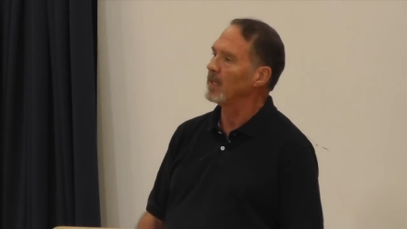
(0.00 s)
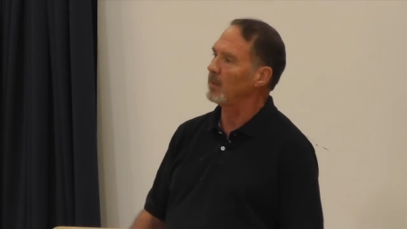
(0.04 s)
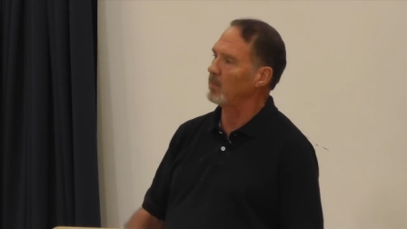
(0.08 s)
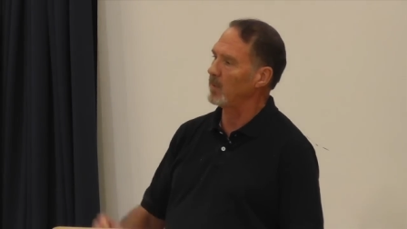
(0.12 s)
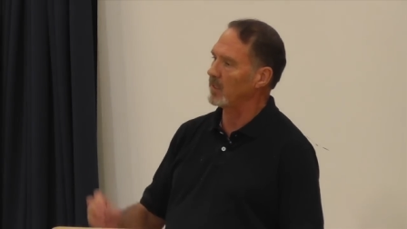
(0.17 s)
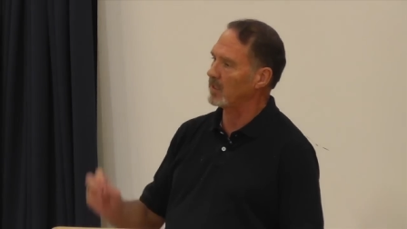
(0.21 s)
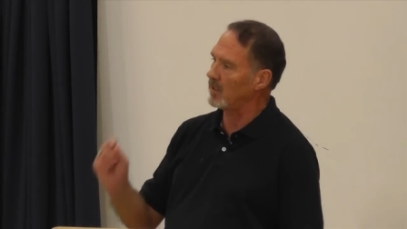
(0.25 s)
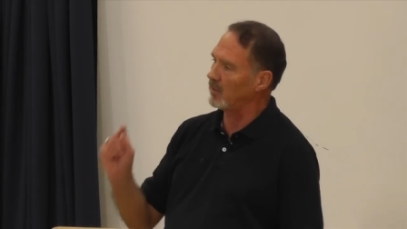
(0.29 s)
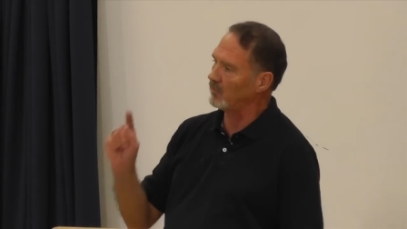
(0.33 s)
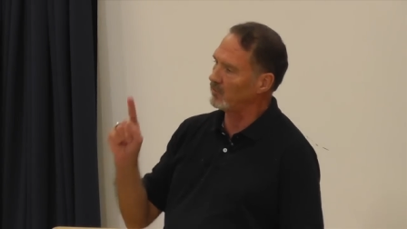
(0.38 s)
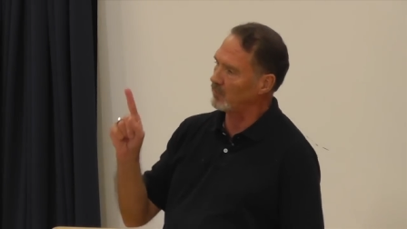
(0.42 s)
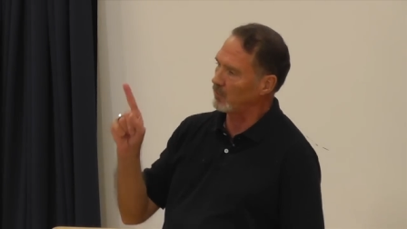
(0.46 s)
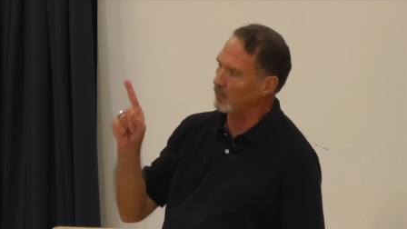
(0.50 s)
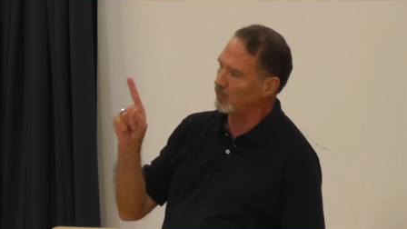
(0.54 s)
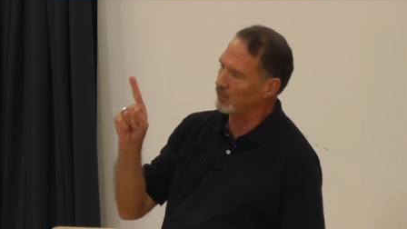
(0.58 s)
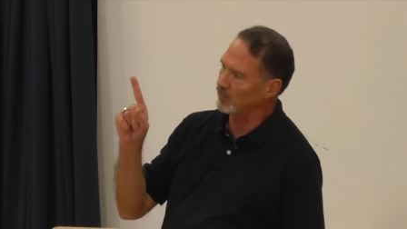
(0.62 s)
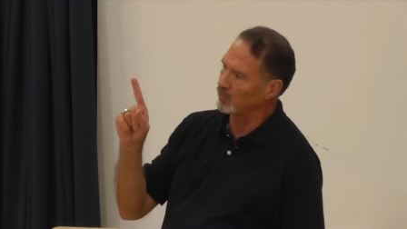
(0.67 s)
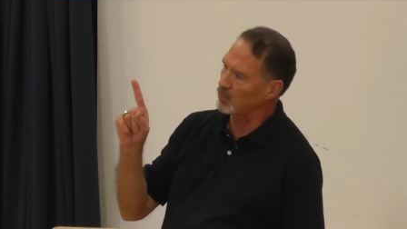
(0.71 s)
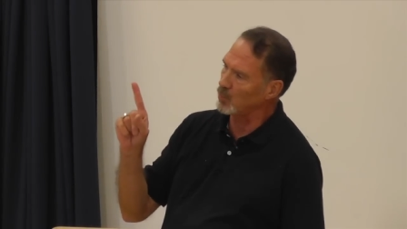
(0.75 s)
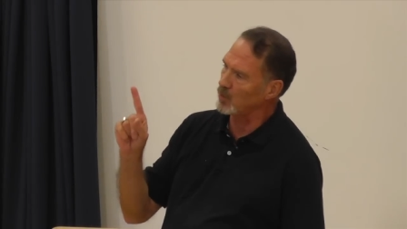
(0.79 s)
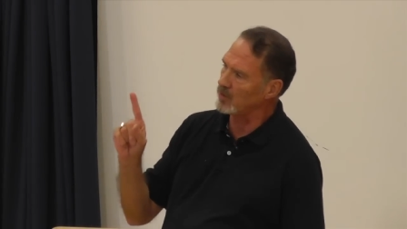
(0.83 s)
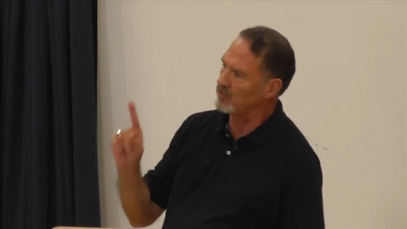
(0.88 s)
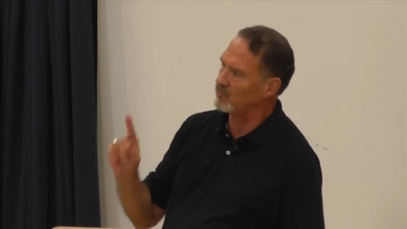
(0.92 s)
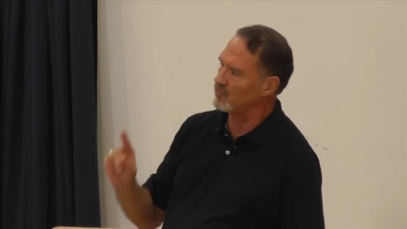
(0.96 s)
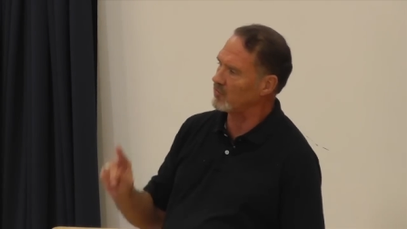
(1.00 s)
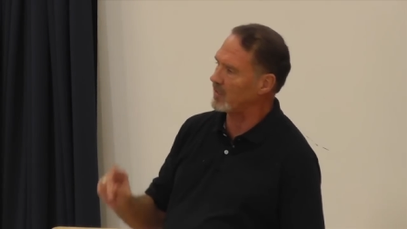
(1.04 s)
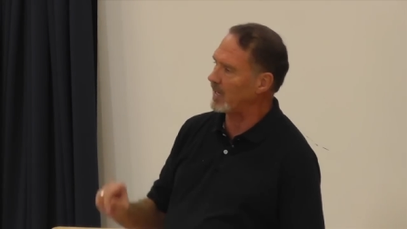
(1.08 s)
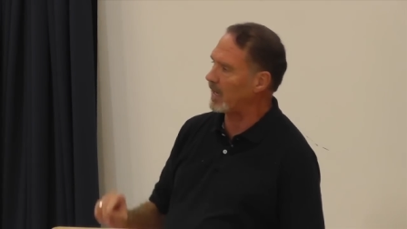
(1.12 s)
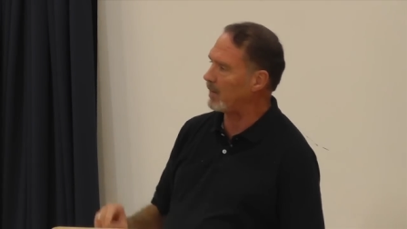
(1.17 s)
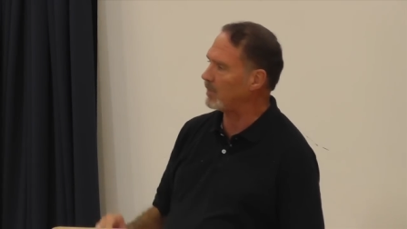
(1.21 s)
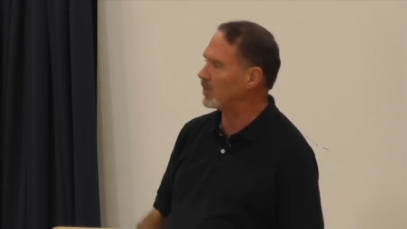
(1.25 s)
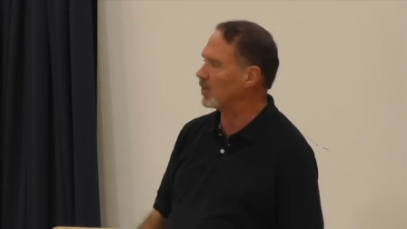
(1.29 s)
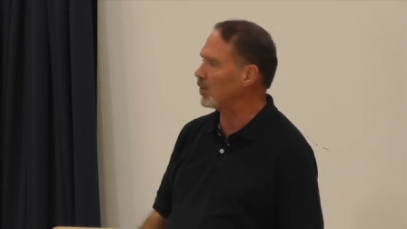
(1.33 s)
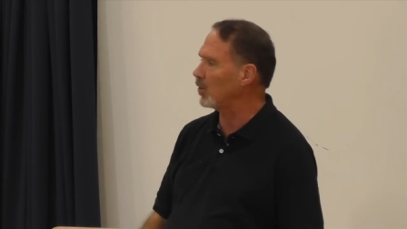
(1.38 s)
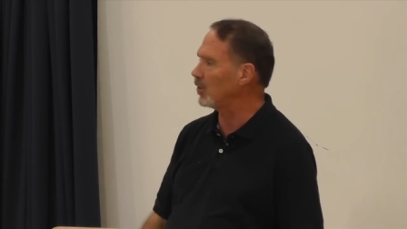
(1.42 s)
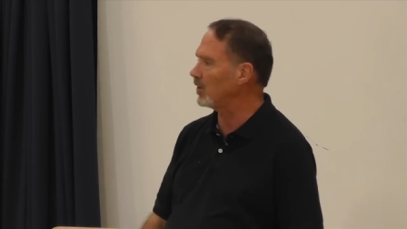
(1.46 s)
And because there was one
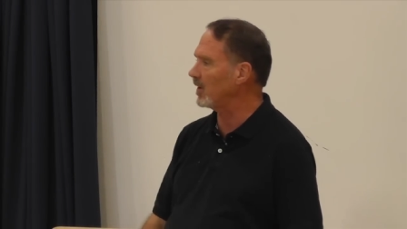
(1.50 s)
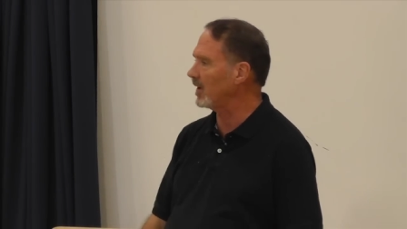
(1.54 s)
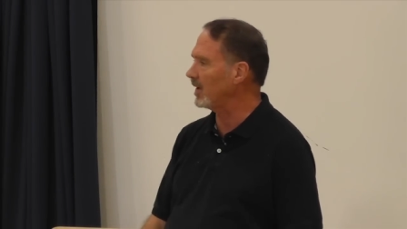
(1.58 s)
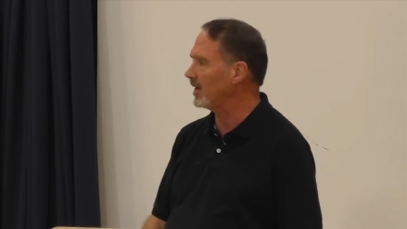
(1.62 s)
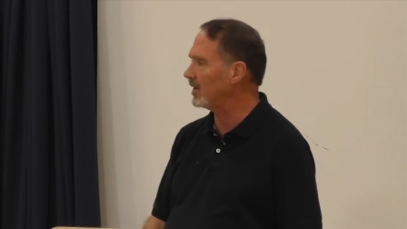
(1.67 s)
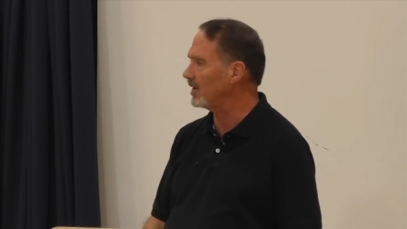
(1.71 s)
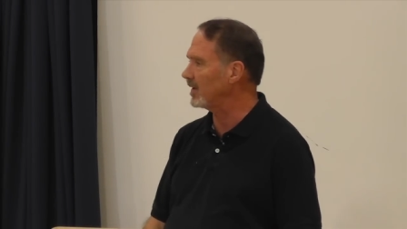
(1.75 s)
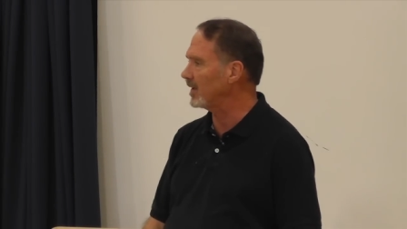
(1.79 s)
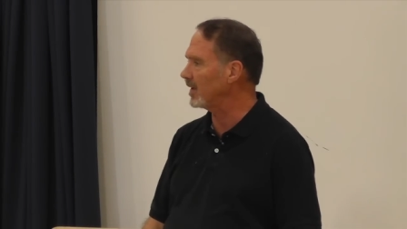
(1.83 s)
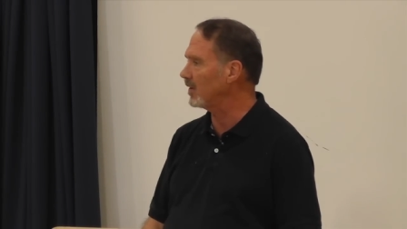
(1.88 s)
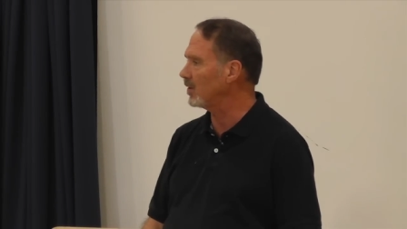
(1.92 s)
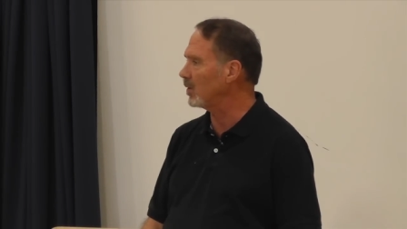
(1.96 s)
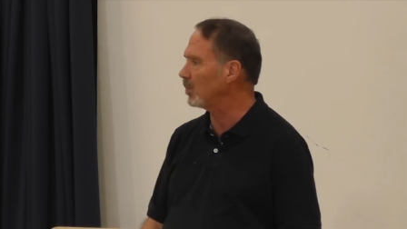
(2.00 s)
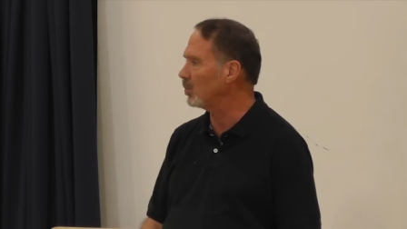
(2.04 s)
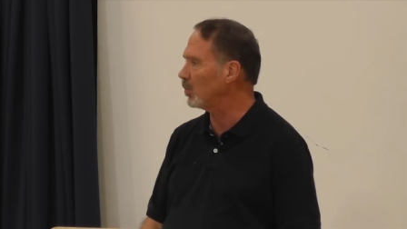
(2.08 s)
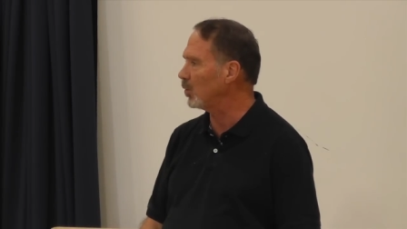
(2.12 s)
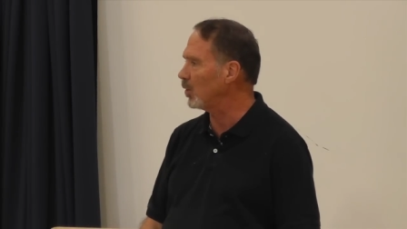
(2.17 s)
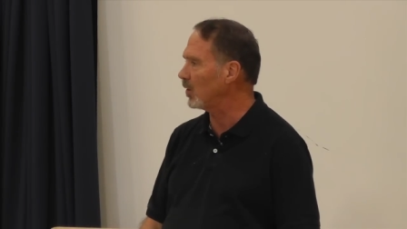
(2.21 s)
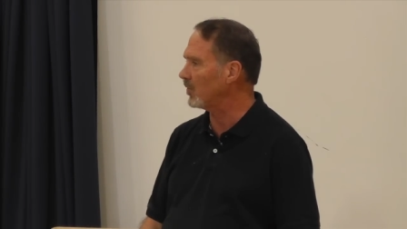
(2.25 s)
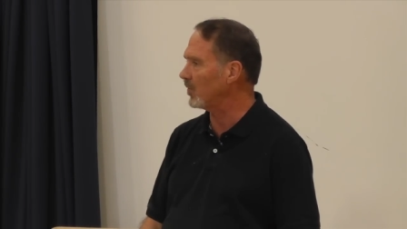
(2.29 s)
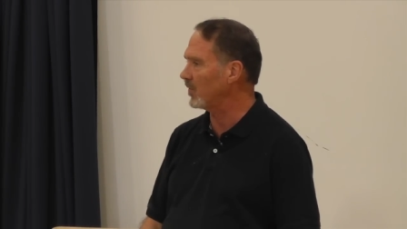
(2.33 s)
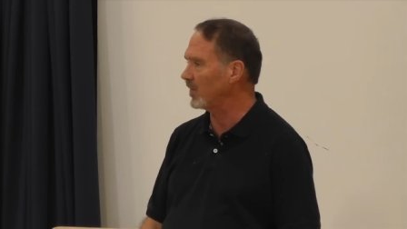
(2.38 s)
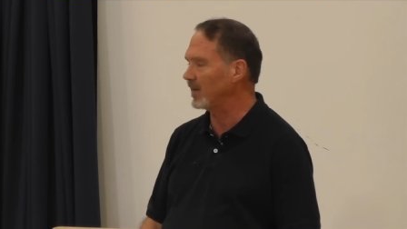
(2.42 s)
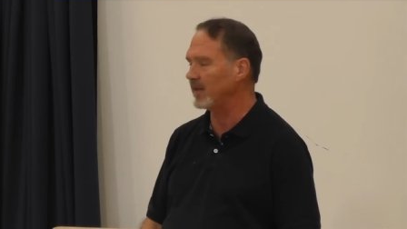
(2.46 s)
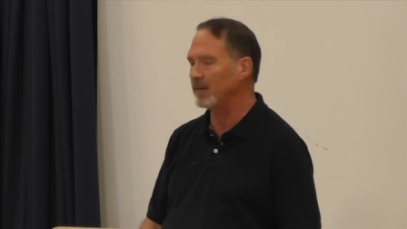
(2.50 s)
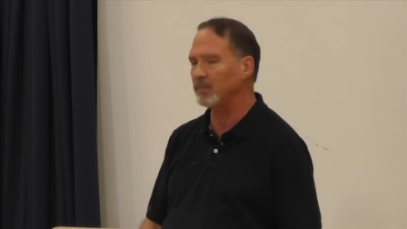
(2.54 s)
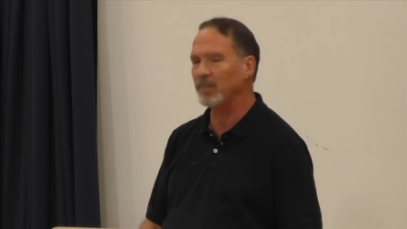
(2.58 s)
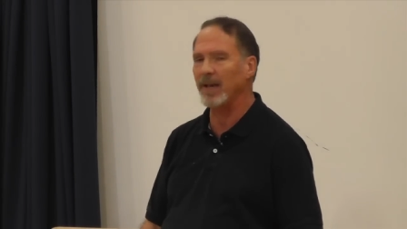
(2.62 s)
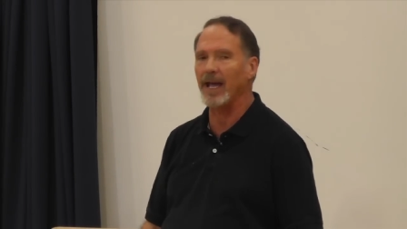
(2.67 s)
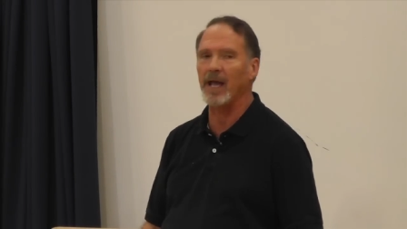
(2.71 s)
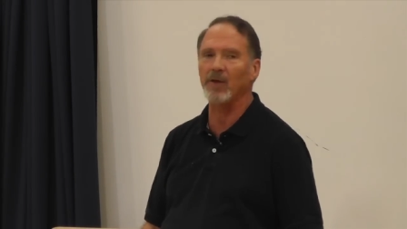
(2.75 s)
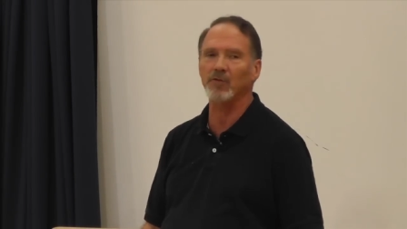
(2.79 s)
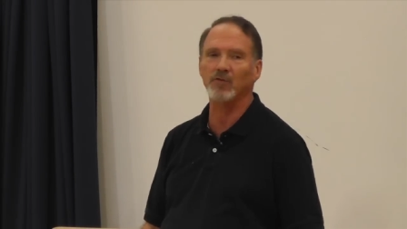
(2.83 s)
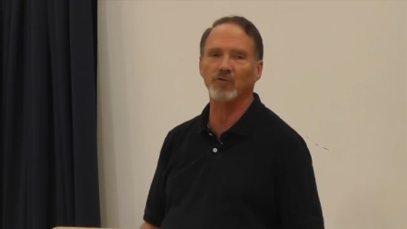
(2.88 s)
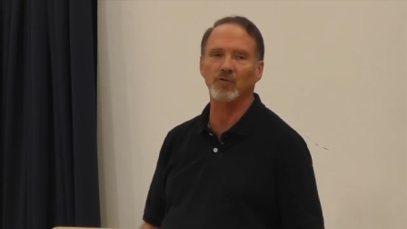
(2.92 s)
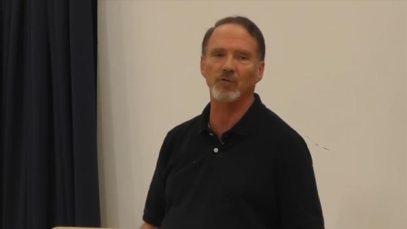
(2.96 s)
chapter on healing in the book, the
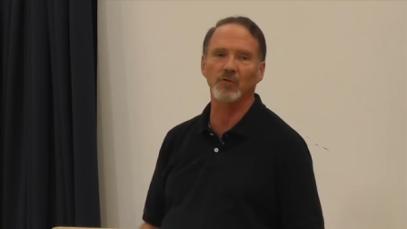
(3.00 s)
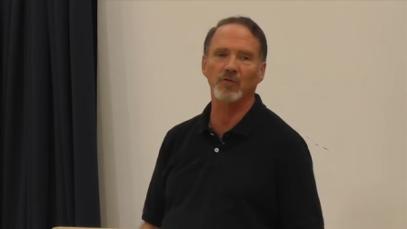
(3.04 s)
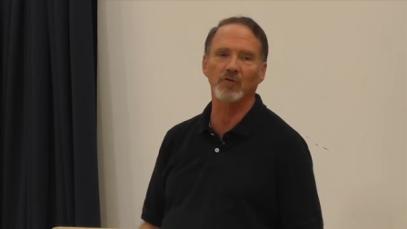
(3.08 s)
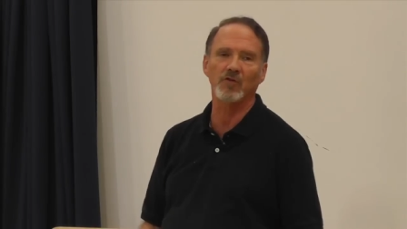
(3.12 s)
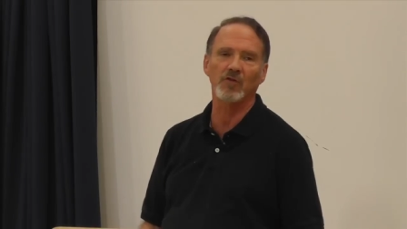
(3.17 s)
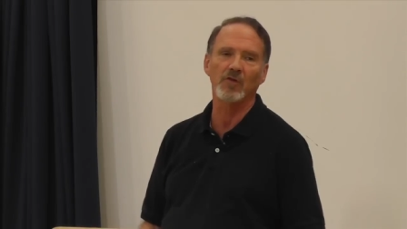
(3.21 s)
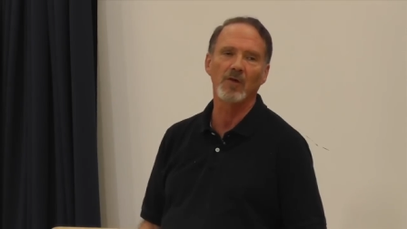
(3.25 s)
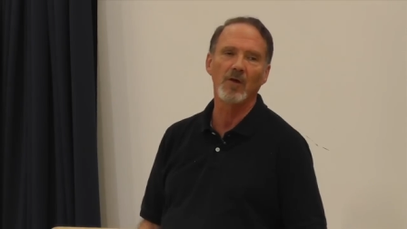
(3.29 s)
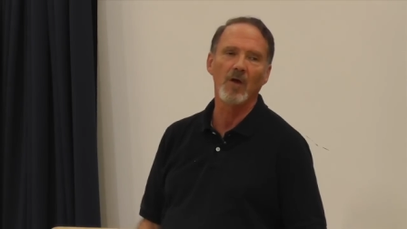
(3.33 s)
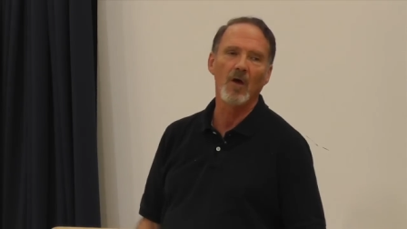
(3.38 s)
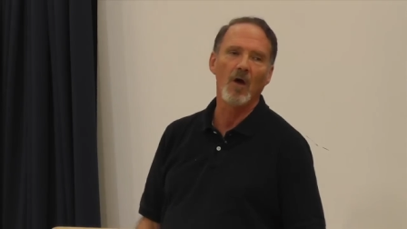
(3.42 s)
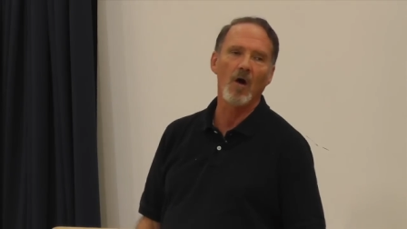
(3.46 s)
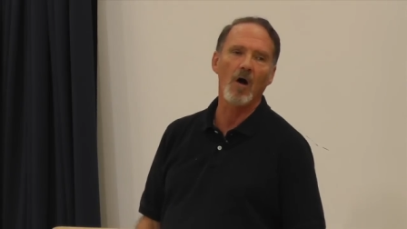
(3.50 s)
pastors